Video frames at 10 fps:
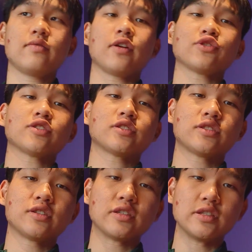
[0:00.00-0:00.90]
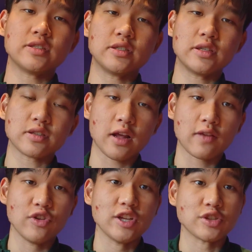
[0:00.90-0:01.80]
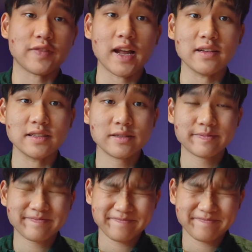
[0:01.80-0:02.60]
just a lot of religious violence.